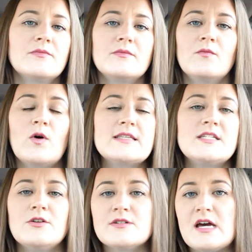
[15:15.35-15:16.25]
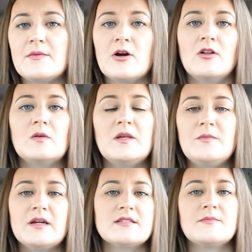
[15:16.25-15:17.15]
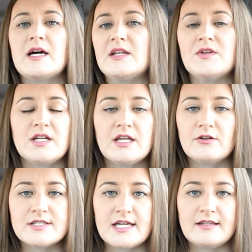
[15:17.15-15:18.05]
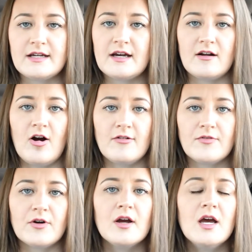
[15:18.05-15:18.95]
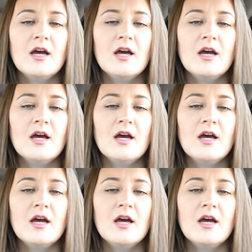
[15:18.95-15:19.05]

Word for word: wasting your time calling me because I'm not even going to entertain that kind of offer.